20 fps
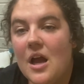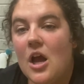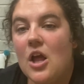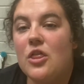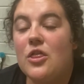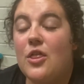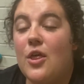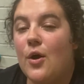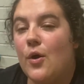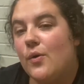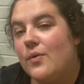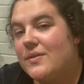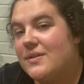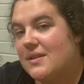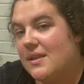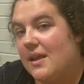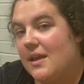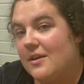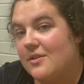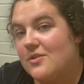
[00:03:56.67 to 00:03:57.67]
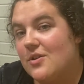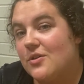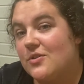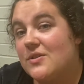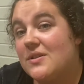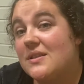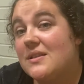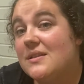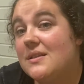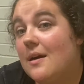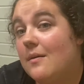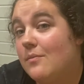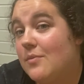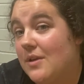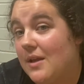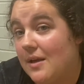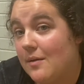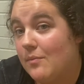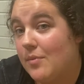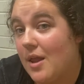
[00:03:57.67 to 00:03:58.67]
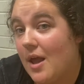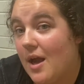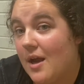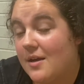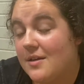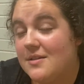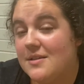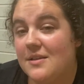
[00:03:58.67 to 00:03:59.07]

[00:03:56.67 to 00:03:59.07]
Those things are stumbling blocks.